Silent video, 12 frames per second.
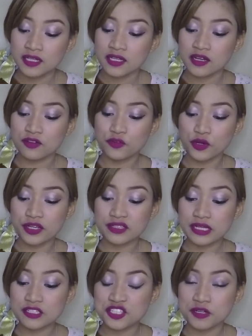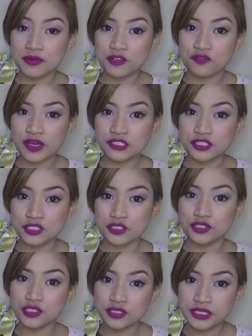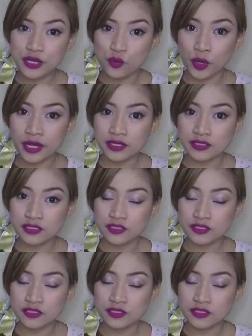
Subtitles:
Avoid the extreme adventures on your day 1